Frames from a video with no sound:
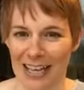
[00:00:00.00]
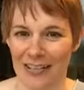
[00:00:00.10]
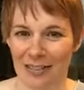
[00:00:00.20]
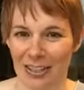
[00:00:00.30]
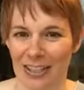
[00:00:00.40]
I, I
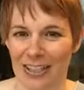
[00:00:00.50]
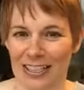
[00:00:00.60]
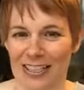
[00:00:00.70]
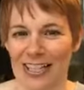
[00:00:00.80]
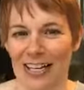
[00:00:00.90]
really
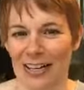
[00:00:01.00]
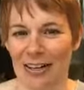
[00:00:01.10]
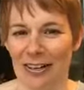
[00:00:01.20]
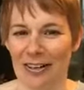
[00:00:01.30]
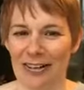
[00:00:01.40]
think
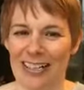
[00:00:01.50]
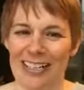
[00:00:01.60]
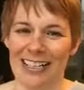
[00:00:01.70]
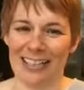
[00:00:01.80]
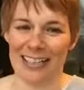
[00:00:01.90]
so.
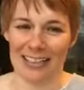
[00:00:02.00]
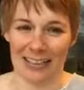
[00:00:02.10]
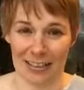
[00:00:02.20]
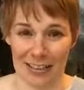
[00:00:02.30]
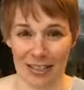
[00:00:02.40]

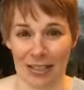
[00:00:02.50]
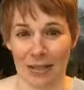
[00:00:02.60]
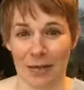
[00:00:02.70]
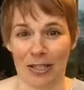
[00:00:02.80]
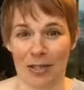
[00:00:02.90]
There's
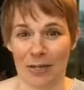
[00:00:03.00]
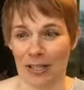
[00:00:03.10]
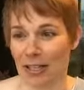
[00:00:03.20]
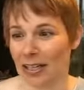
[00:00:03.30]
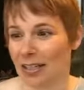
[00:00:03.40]
so much up
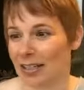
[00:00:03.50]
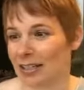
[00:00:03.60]
there.